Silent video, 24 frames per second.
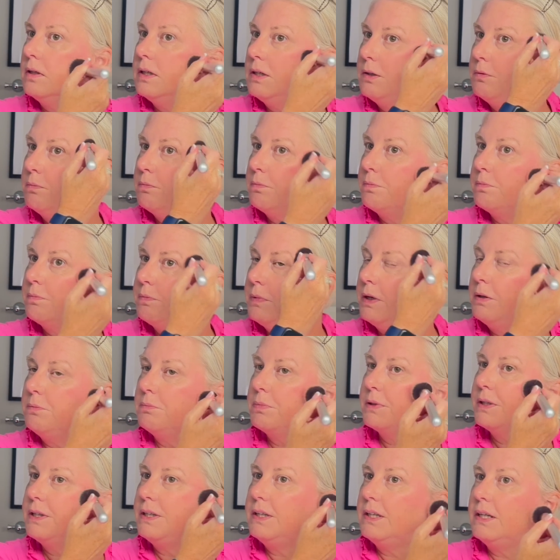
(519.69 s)
and
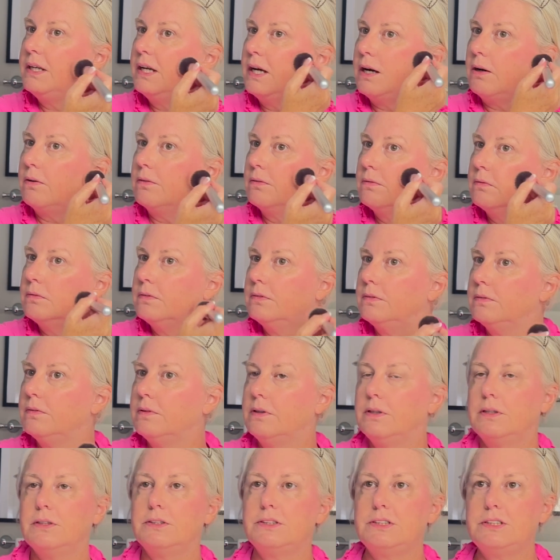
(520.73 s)
blend it out.
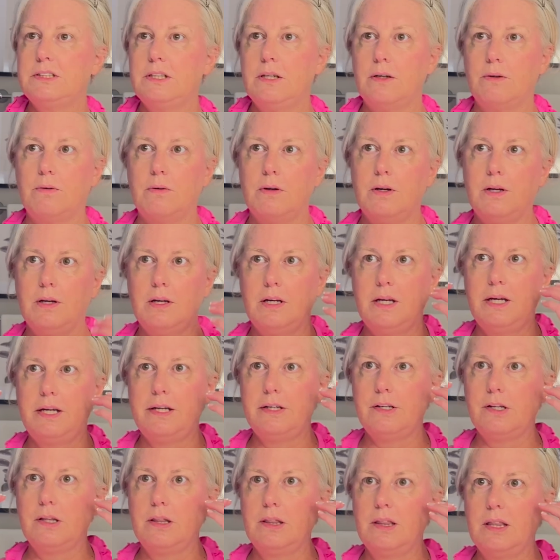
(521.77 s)
So
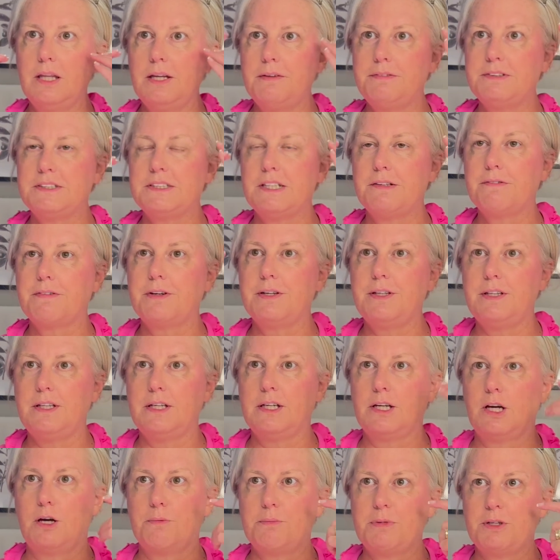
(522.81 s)
it lifts
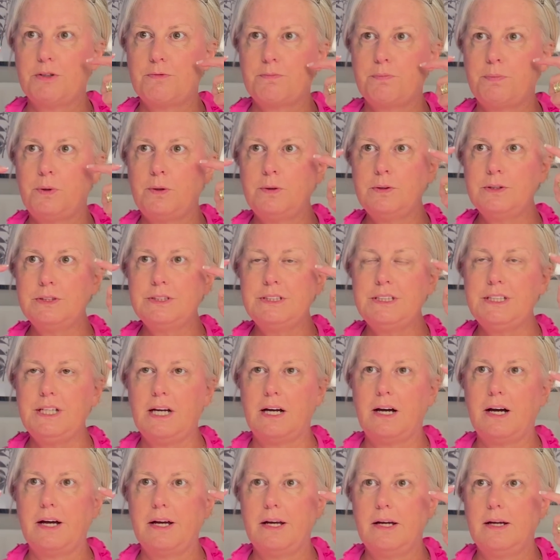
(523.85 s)
everything up. It pulls the
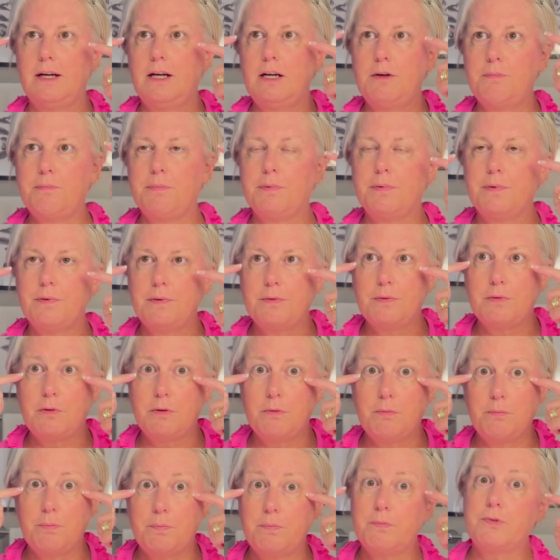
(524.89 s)
eye up,
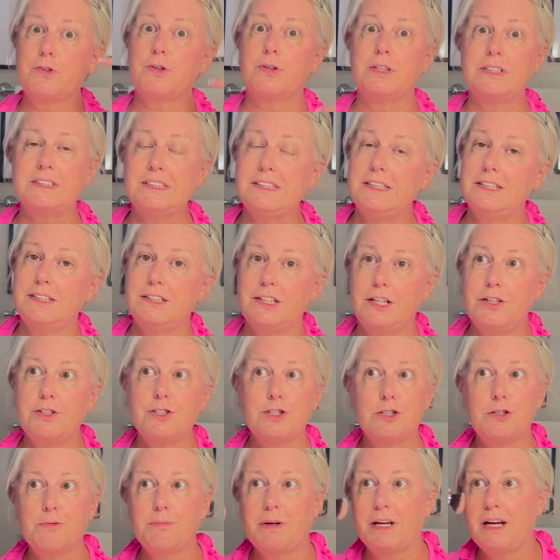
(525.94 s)
draws the
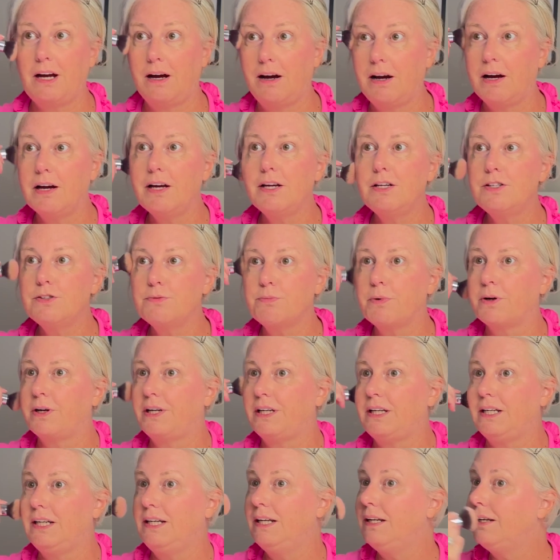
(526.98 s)
attention to my eyes where I
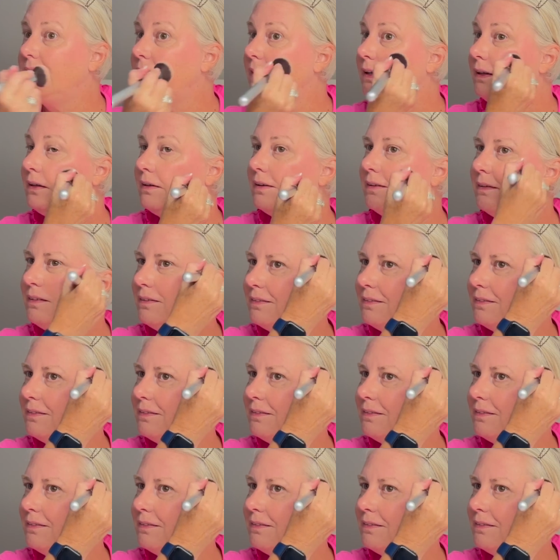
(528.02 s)
need it,